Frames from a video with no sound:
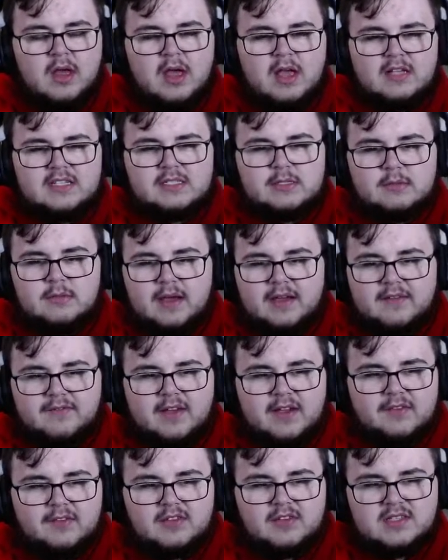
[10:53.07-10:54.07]
Some of my
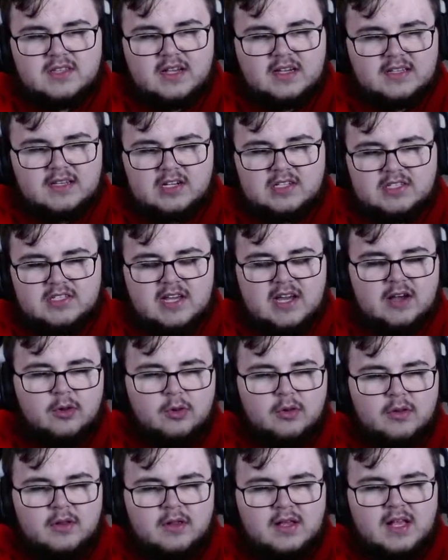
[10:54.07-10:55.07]
favorites like
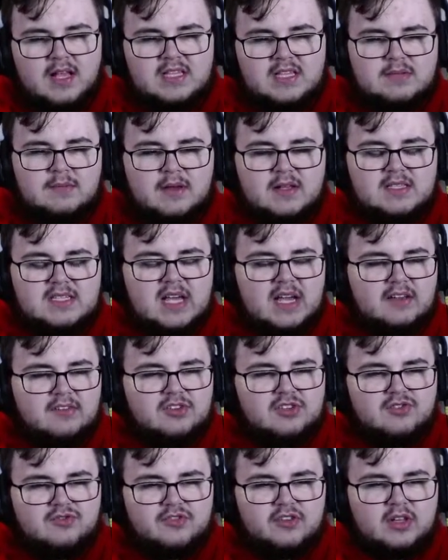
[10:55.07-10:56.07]
Noctile, and some mons I
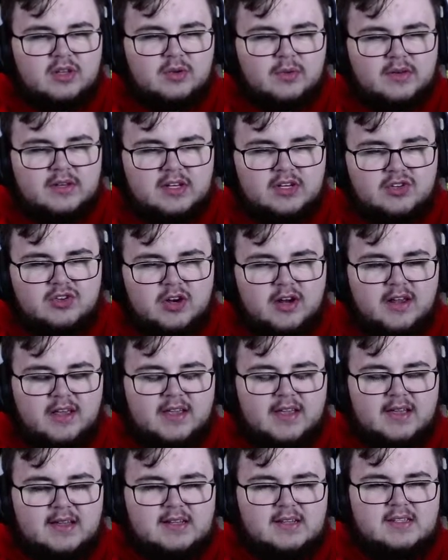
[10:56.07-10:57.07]
just really wanted to try again.